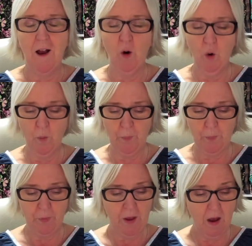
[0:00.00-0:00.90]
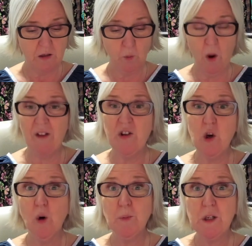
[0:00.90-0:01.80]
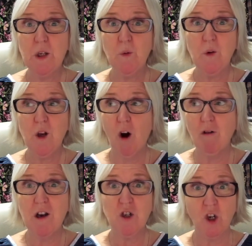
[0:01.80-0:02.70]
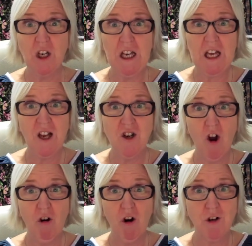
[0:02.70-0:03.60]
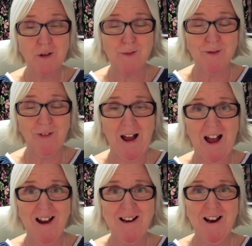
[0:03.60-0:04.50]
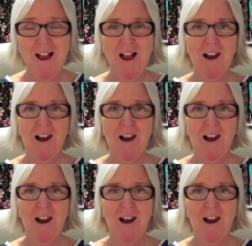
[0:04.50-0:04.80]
I hope that whatever you're up to, you're enjoying it and you're all doing fine.